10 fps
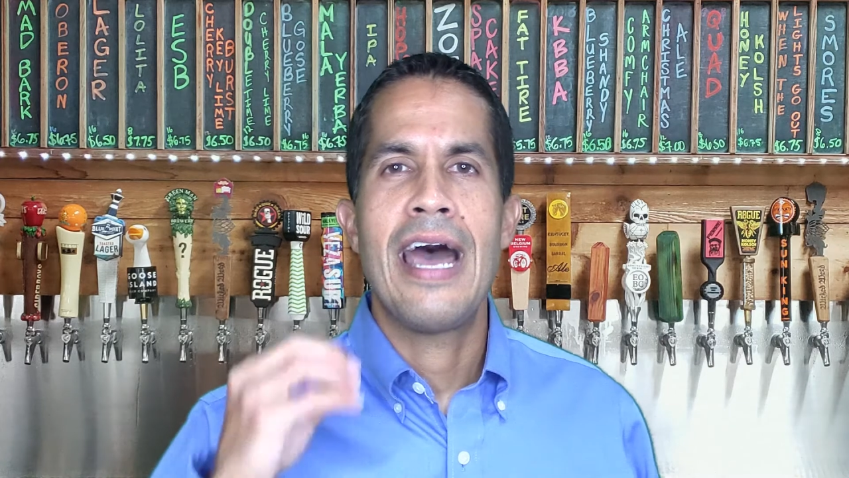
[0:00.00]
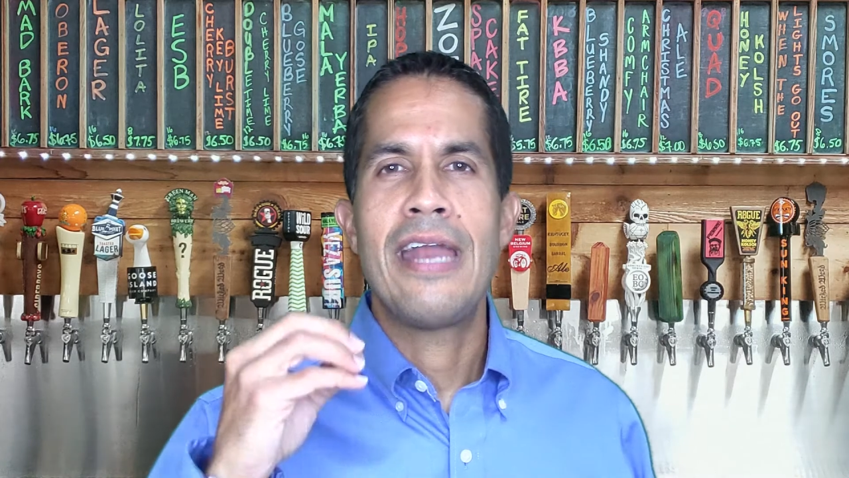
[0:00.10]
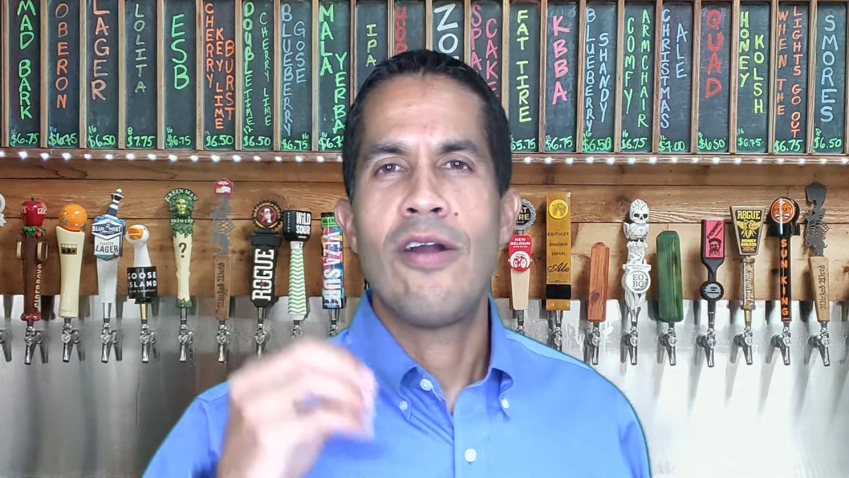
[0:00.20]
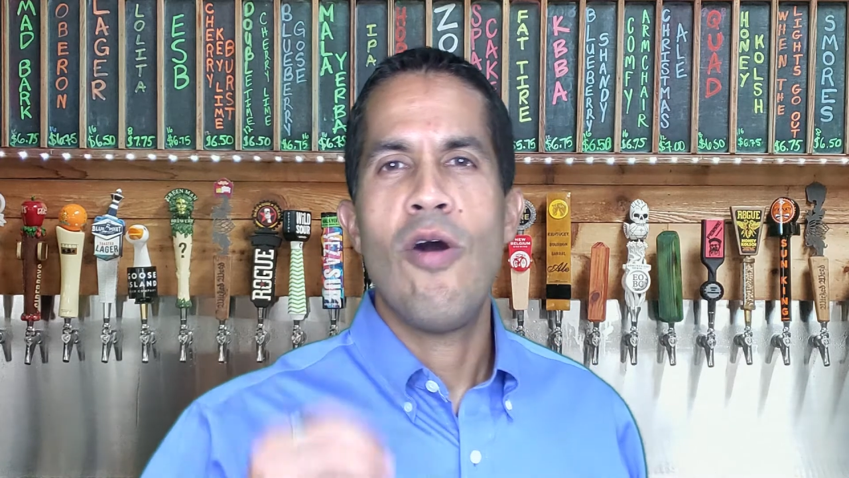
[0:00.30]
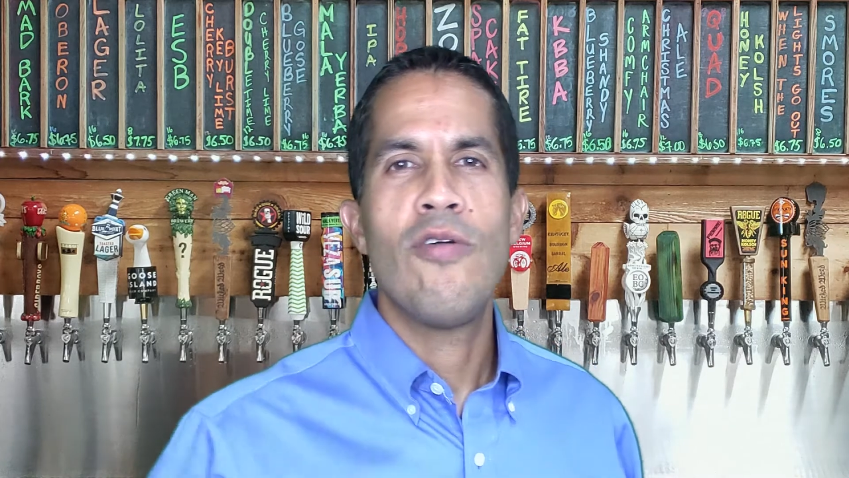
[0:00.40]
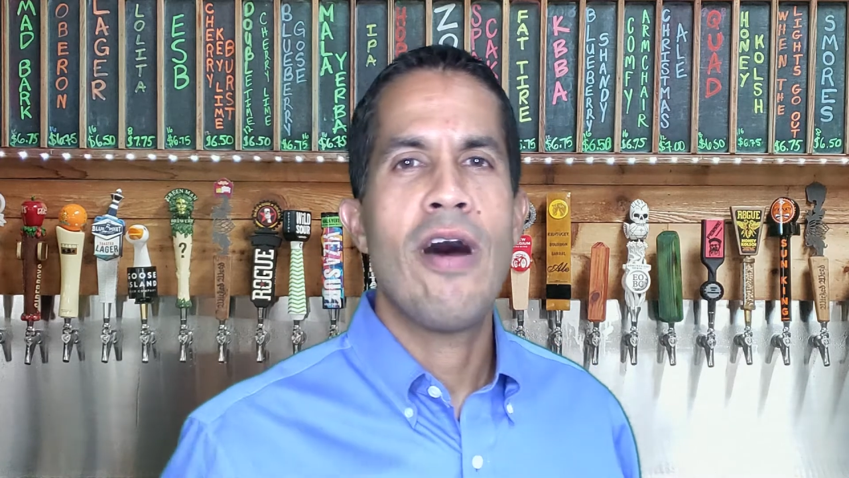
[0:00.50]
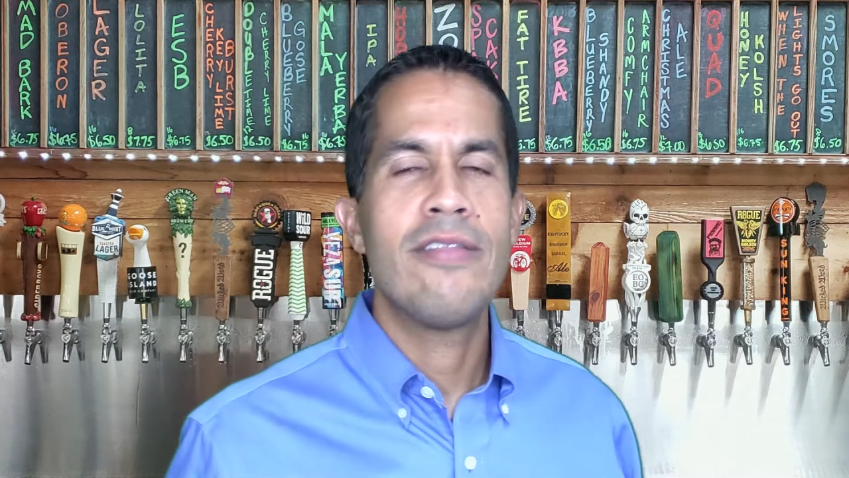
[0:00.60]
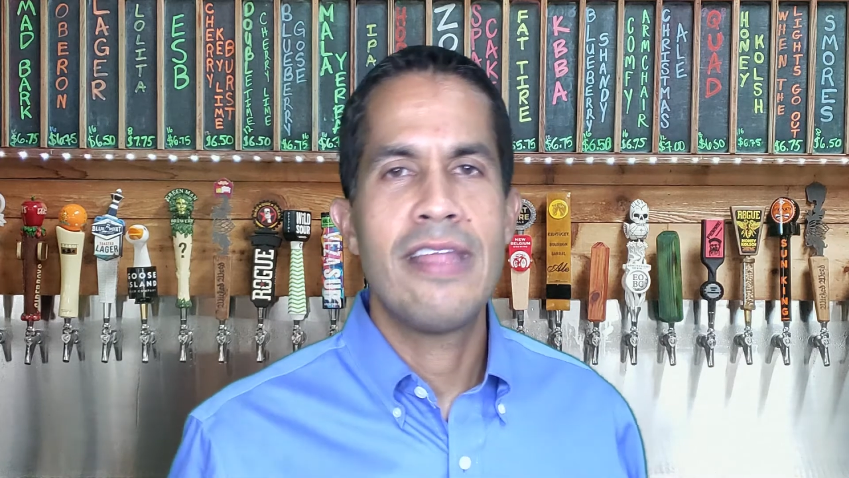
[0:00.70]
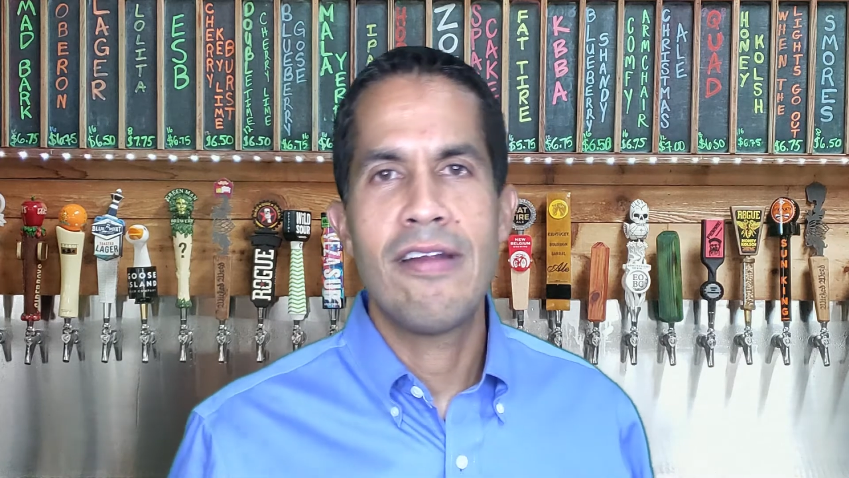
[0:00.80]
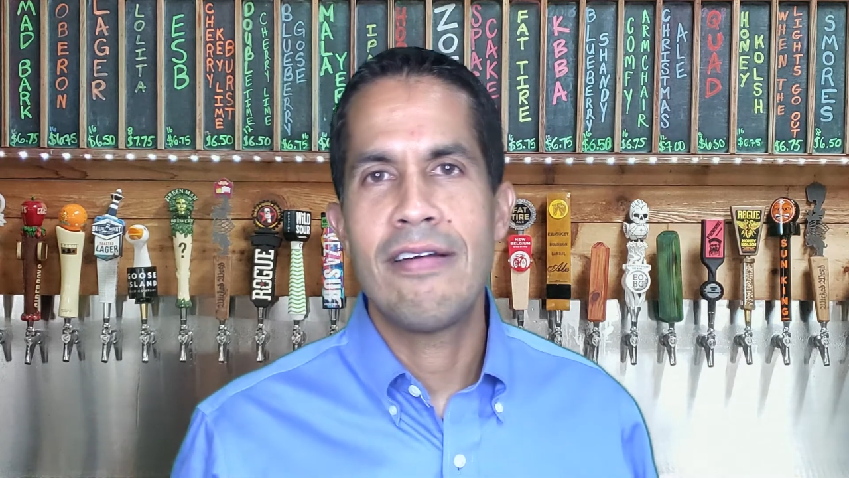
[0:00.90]
and go
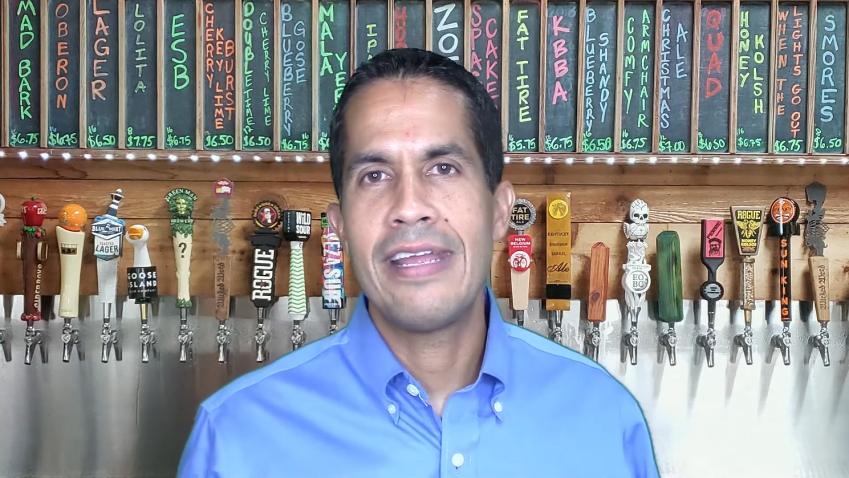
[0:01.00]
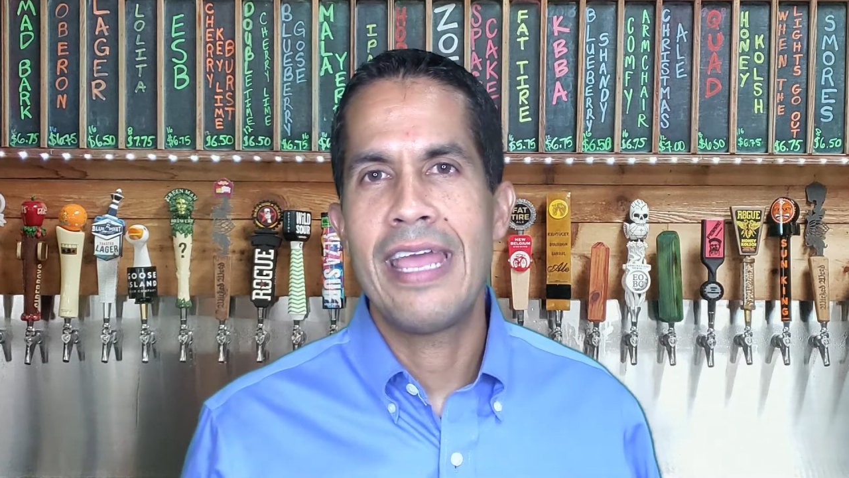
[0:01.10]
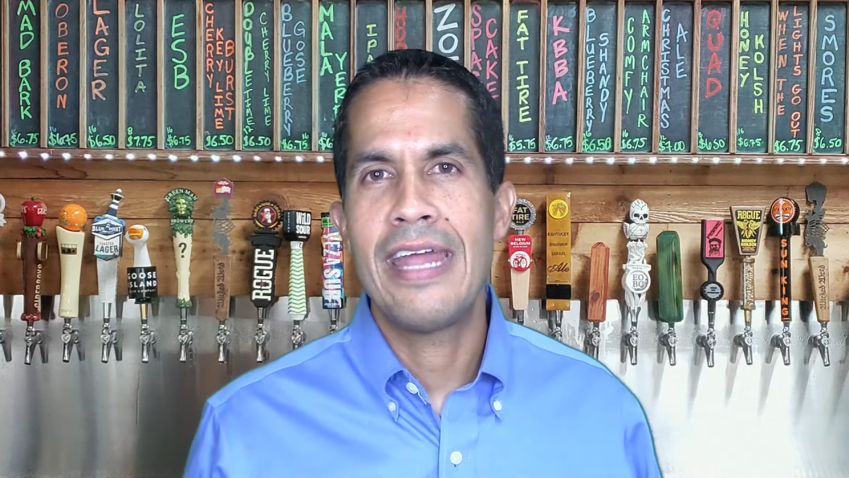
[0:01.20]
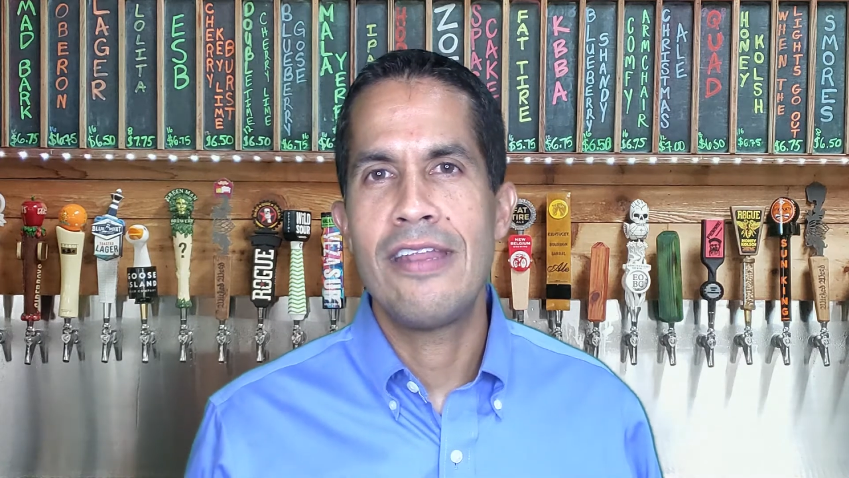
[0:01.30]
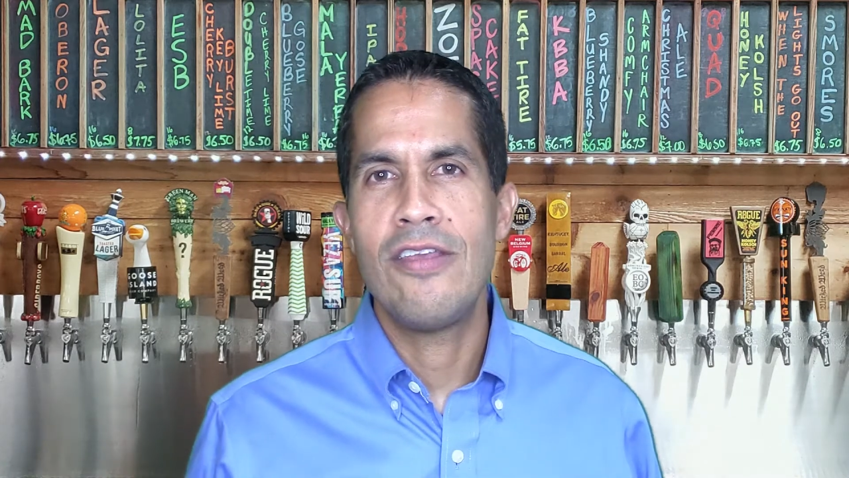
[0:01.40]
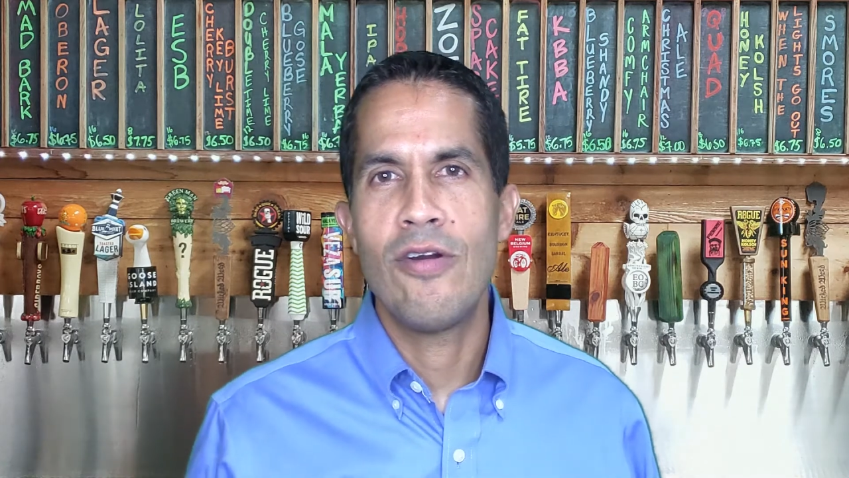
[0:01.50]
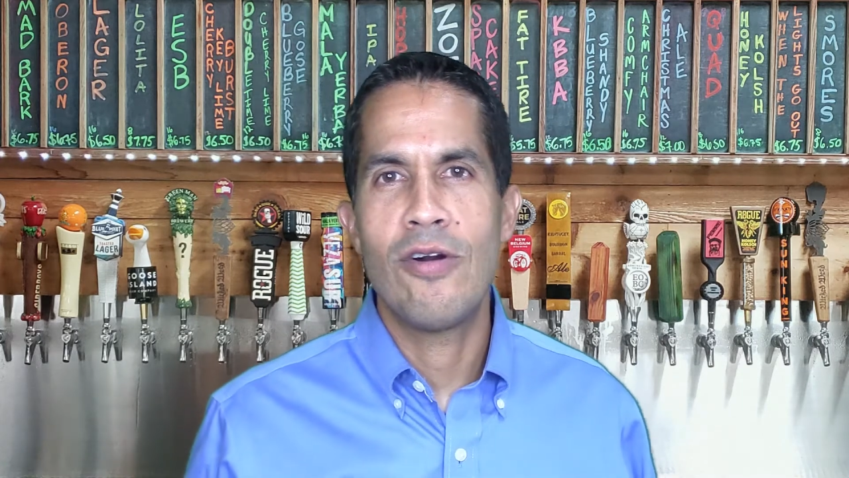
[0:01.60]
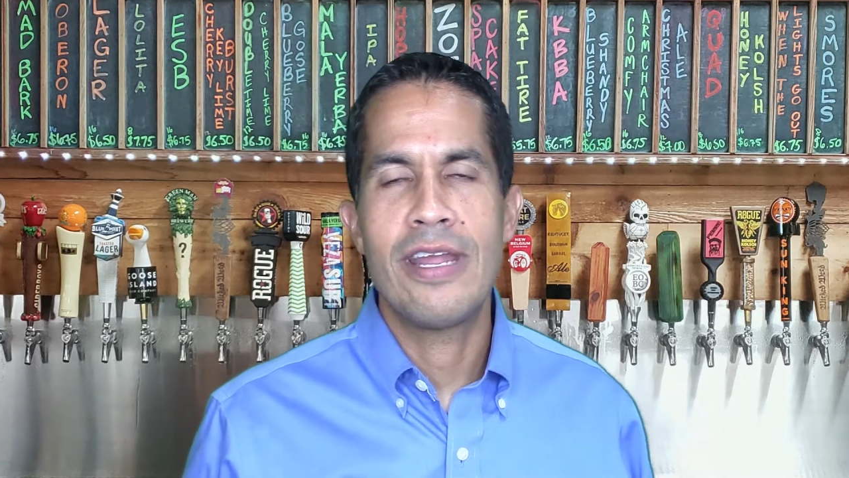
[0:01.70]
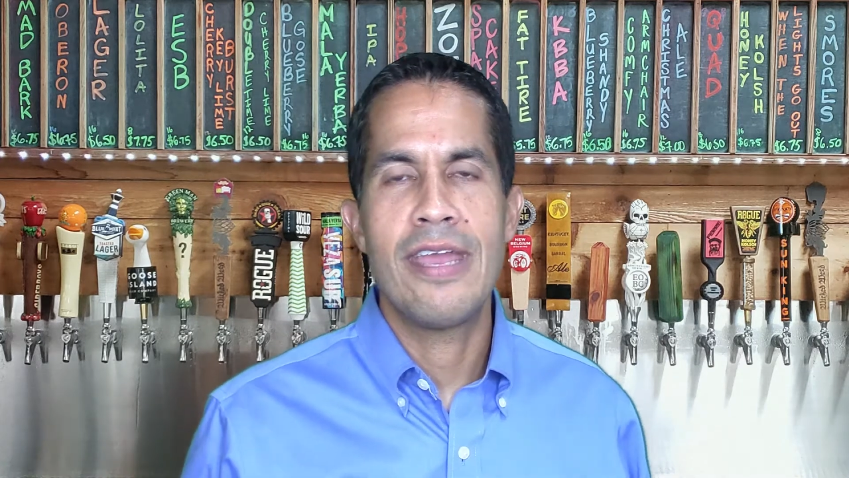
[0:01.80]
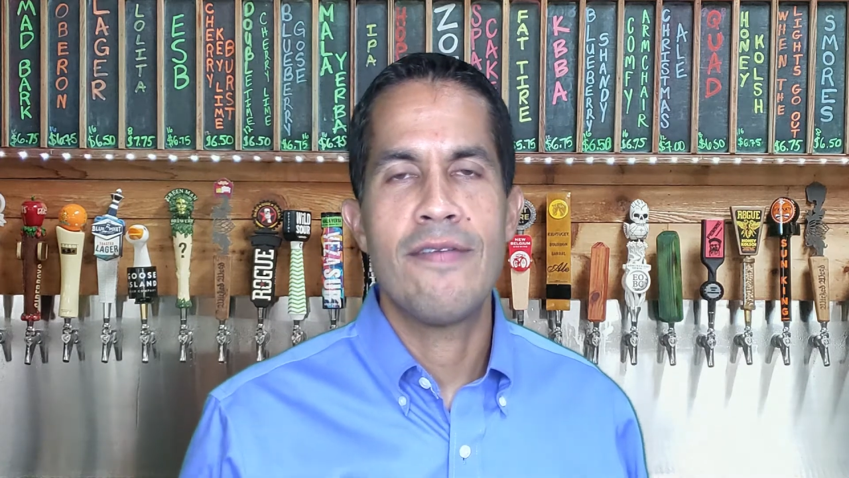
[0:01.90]
down there and get
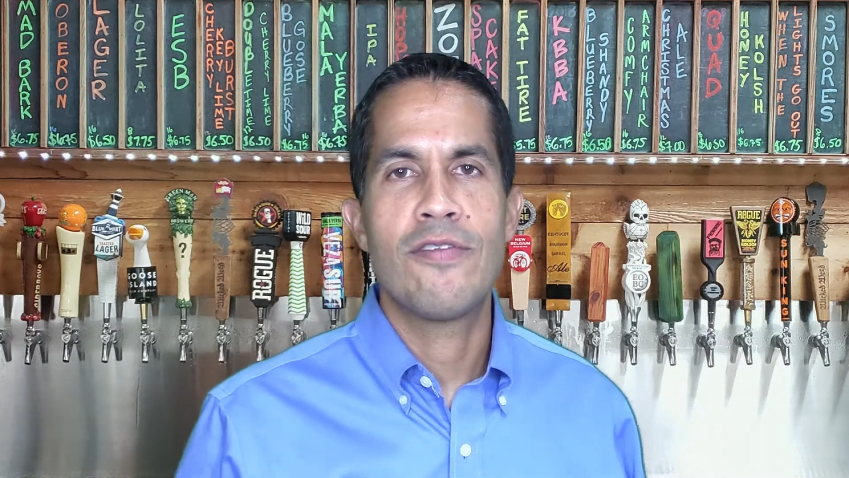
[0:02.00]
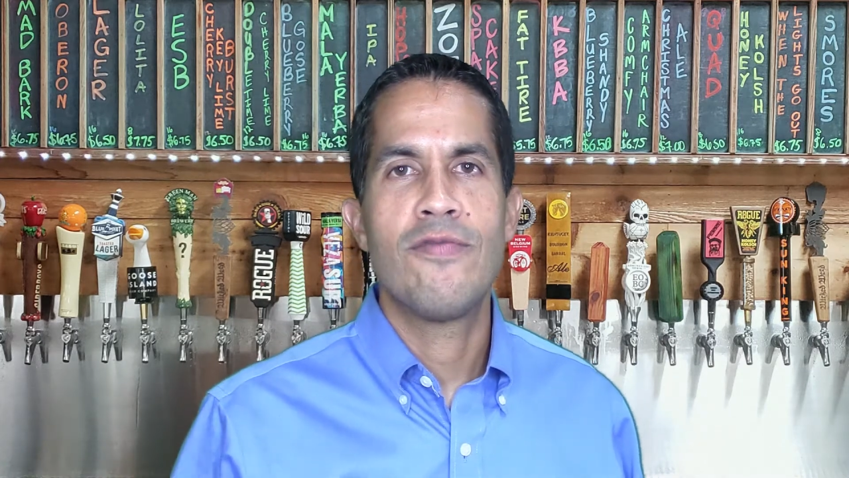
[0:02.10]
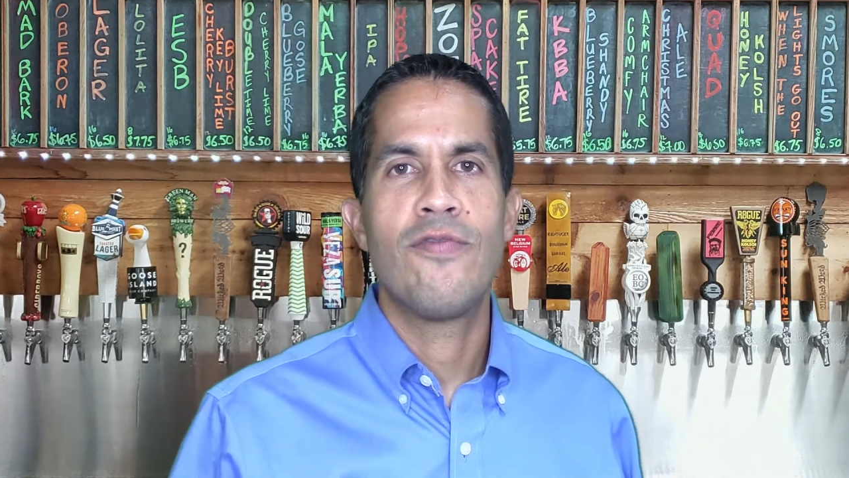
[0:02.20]
your gift